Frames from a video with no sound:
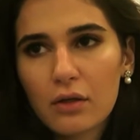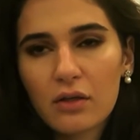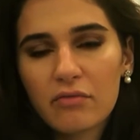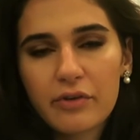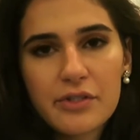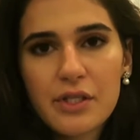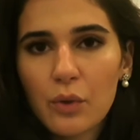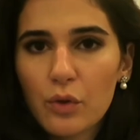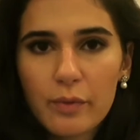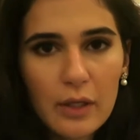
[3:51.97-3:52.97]

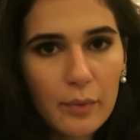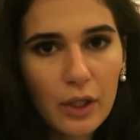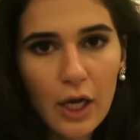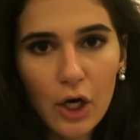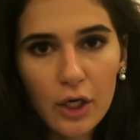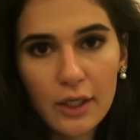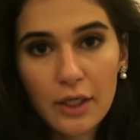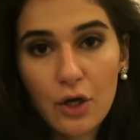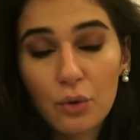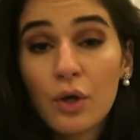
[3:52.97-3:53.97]
conversing with people I
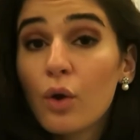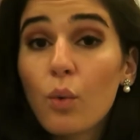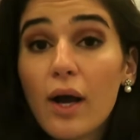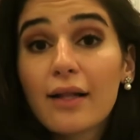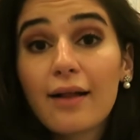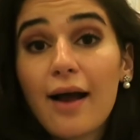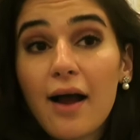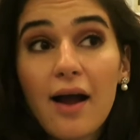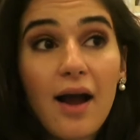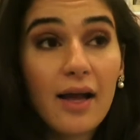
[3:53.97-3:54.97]
already know while
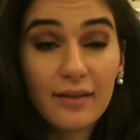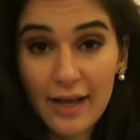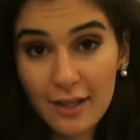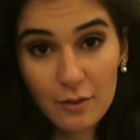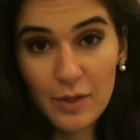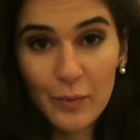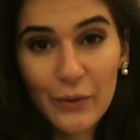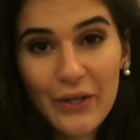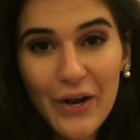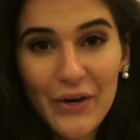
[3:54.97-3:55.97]
I like the
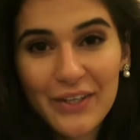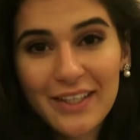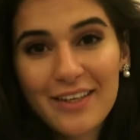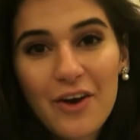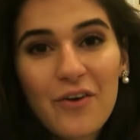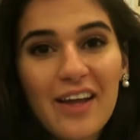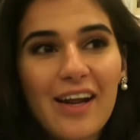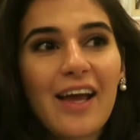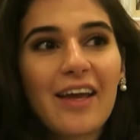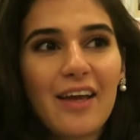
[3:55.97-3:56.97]
people that I already know and
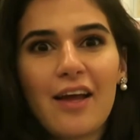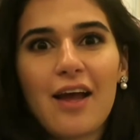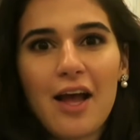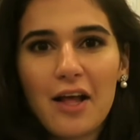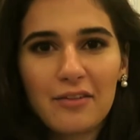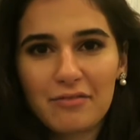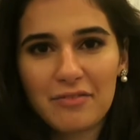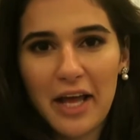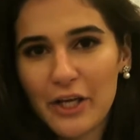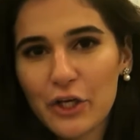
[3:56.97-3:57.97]
I
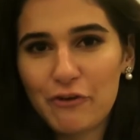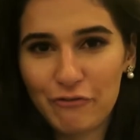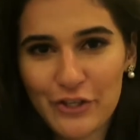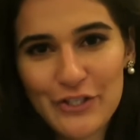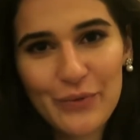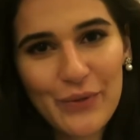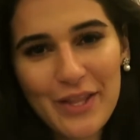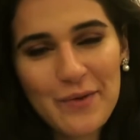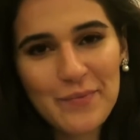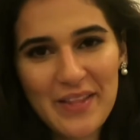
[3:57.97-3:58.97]
like conversing with
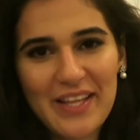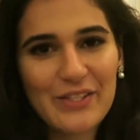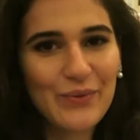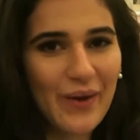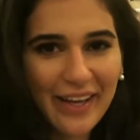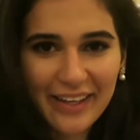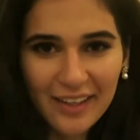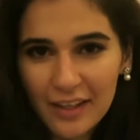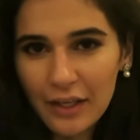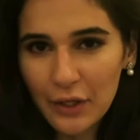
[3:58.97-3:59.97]
them and that's why
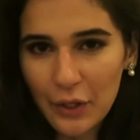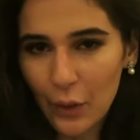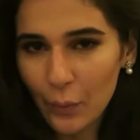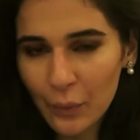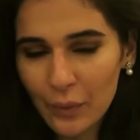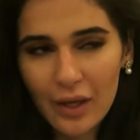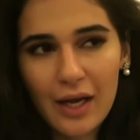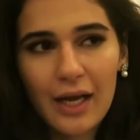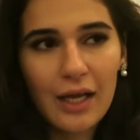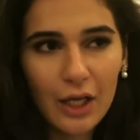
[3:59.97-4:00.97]
you know
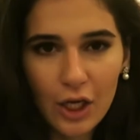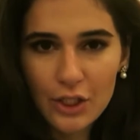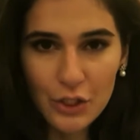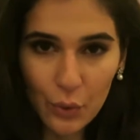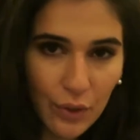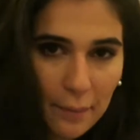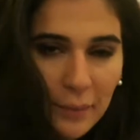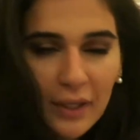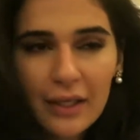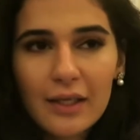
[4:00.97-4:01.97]
I got to know
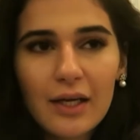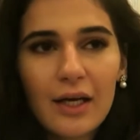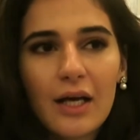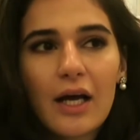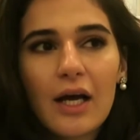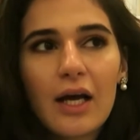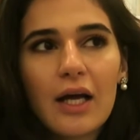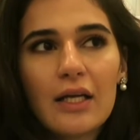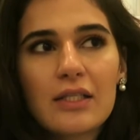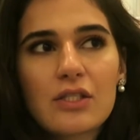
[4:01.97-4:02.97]
them
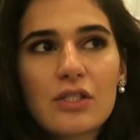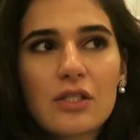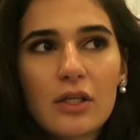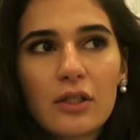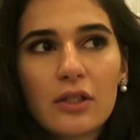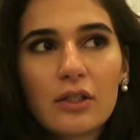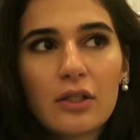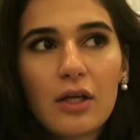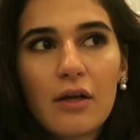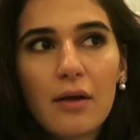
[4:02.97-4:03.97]
it's
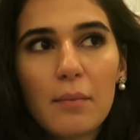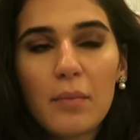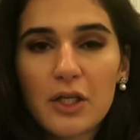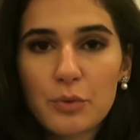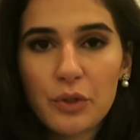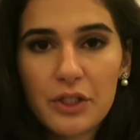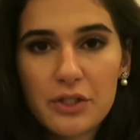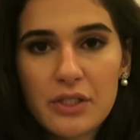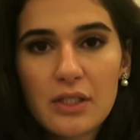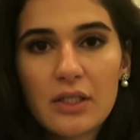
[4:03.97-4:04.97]
still much more
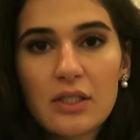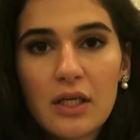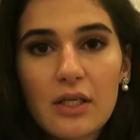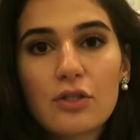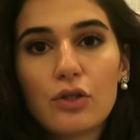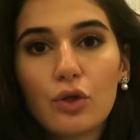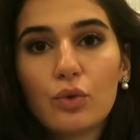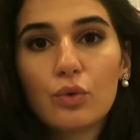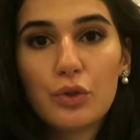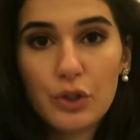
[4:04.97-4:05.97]
interesting to get to
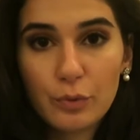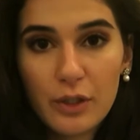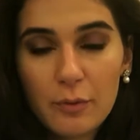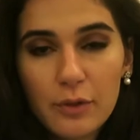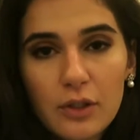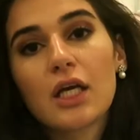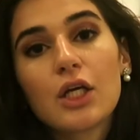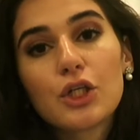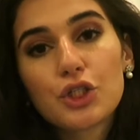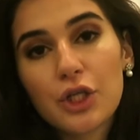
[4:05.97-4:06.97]
know new people.
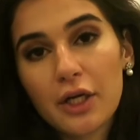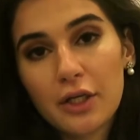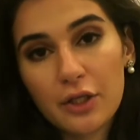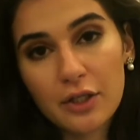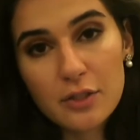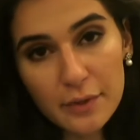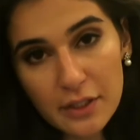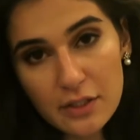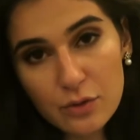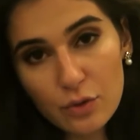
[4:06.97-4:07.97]
Share your
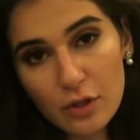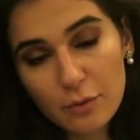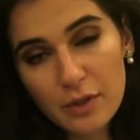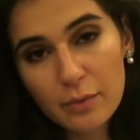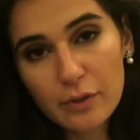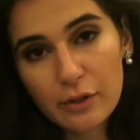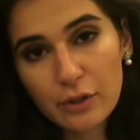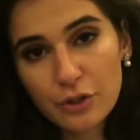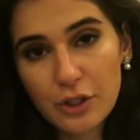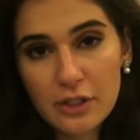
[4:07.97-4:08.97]
experiences with other
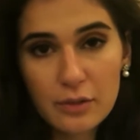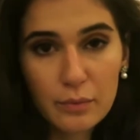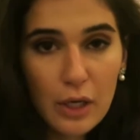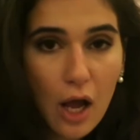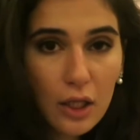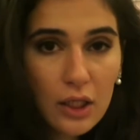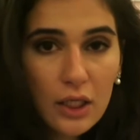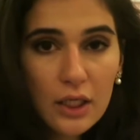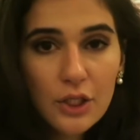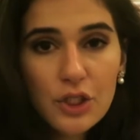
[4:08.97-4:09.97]
people, share some
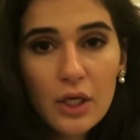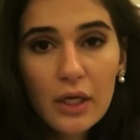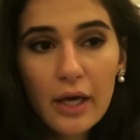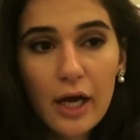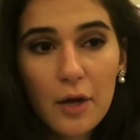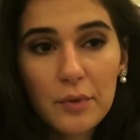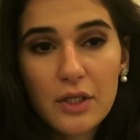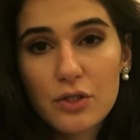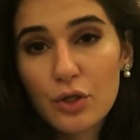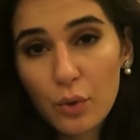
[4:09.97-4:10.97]
knowledge, um,
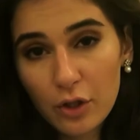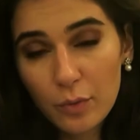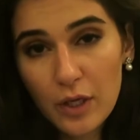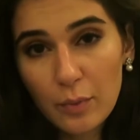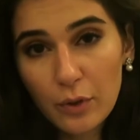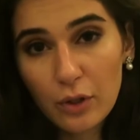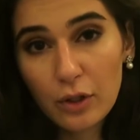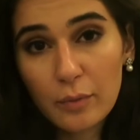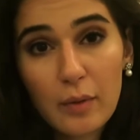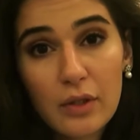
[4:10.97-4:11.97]
get to know other
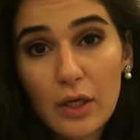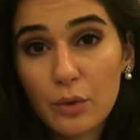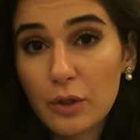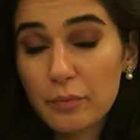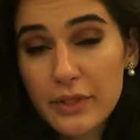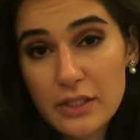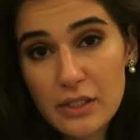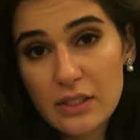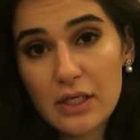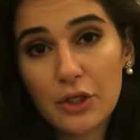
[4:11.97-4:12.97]
people. Maybe they own a
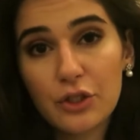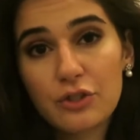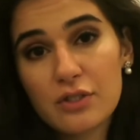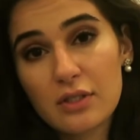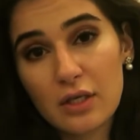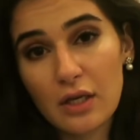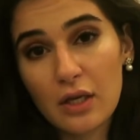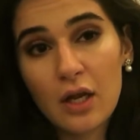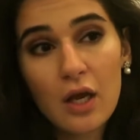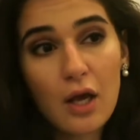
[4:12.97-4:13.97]
business that you're interested in.